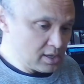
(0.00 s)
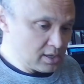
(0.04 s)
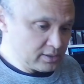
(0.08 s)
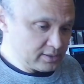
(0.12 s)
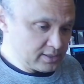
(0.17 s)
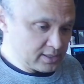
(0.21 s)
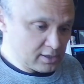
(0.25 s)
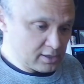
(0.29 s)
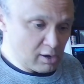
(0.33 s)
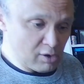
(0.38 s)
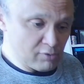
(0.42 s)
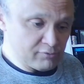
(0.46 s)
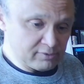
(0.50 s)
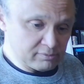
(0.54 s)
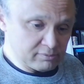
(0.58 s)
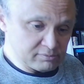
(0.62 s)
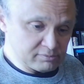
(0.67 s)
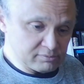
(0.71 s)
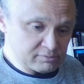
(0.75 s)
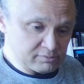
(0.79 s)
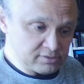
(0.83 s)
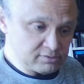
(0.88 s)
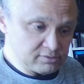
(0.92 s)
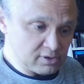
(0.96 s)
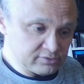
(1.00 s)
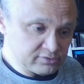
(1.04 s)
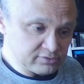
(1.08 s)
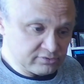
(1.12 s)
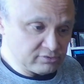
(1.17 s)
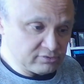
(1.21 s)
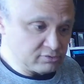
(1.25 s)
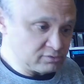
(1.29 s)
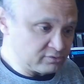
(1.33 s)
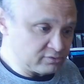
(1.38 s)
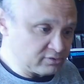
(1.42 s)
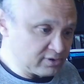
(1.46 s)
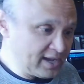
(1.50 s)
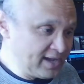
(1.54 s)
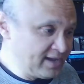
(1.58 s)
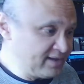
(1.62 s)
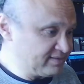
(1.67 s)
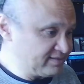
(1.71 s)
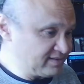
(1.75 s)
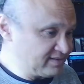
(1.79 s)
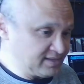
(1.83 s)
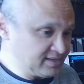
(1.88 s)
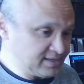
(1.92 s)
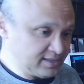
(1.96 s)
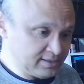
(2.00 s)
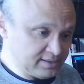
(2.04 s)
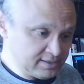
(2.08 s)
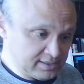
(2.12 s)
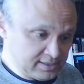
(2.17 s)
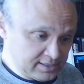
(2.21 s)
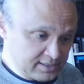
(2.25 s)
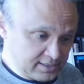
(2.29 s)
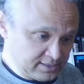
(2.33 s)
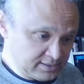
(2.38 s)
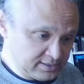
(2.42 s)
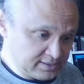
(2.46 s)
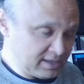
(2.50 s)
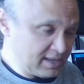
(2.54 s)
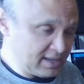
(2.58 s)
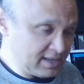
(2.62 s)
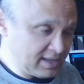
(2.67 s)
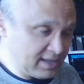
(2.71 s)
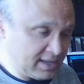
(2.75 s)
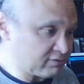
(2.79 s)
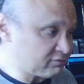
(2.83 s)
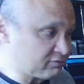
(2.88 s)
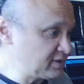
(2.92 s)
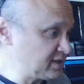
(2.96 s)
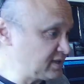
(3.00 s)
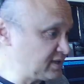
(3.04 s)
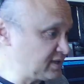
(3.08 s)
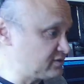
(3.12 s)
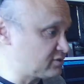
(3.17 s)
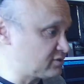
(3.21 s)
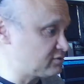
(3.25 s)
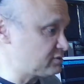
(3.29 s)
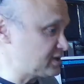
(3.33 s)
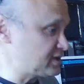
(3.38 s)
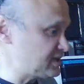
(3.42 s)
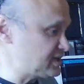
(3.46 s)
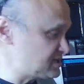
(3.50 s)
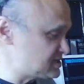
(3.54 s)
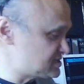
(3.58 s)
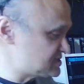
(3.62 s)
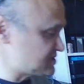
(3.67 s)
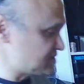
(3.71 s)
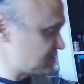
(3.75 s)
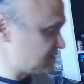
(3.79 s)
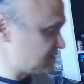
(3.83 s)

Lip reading: They go from 0 to 80 in like 3 degrees